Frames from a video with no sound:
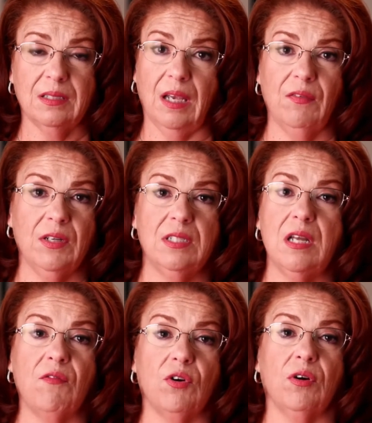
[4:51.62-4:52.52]
David is
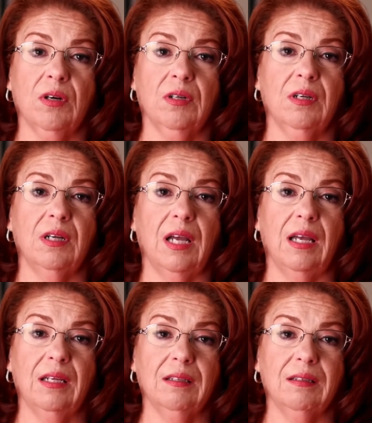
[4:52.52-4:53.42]
never
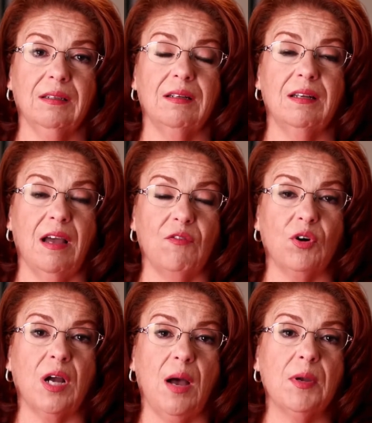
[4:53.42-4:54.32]

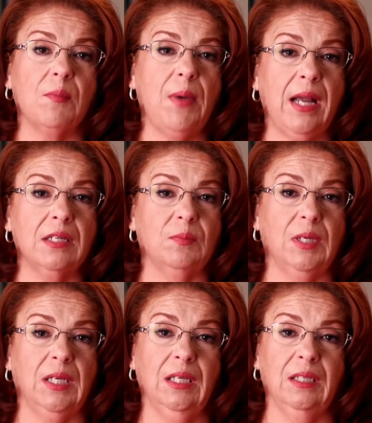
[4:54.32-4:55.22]
coming back to
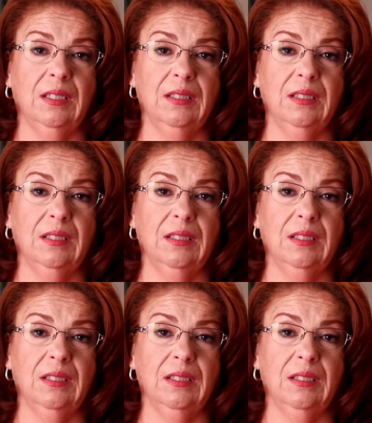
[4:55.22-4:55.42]
me.